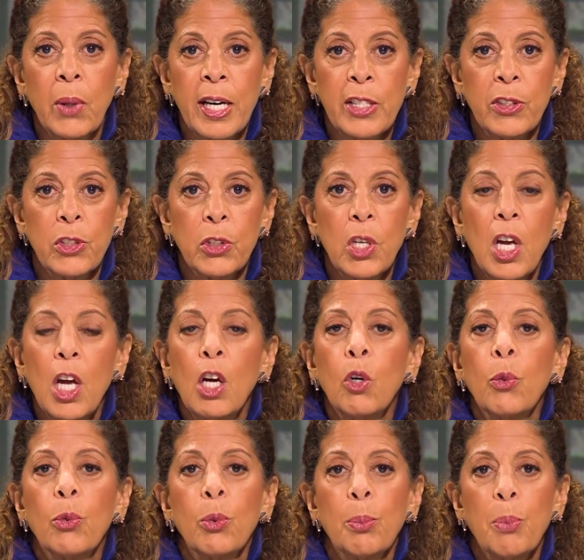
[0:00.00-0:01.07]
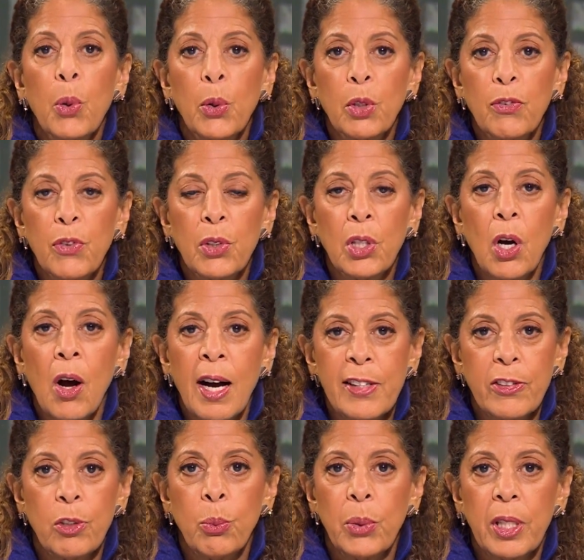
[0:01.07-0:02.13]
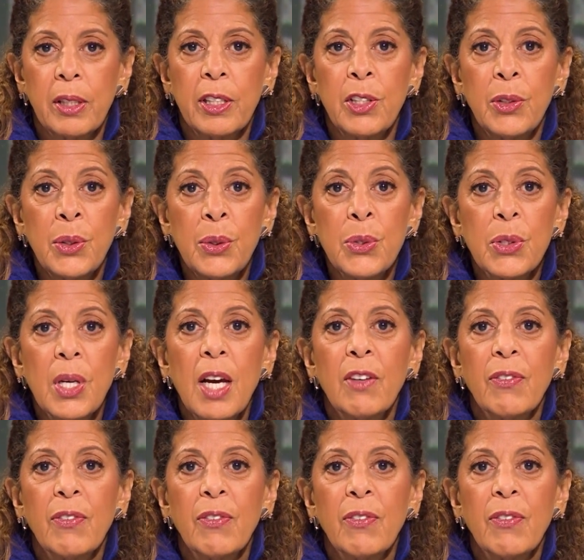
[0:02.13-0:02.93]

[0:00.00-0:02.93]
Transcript: crisis with reporter for the Austin Weekly News,